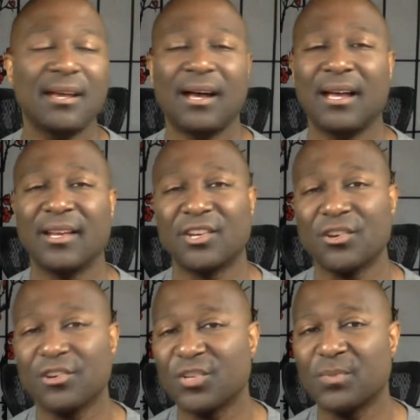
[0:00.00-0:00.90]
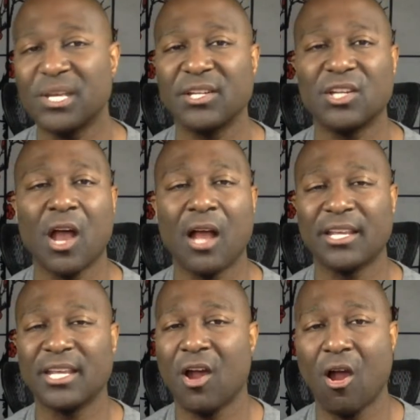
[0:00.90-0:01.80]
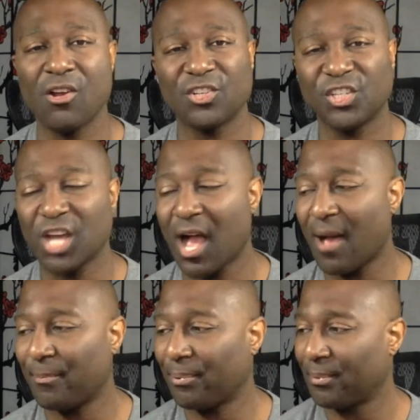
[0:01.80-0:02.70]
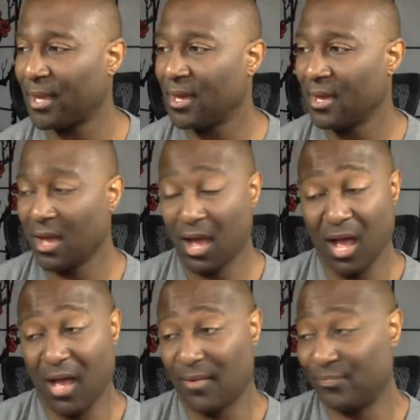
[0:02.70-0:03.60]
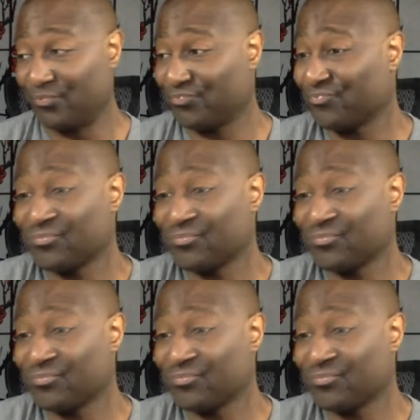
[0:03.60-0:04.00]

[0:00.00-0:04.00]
uh, encouragement, talking art shop, um,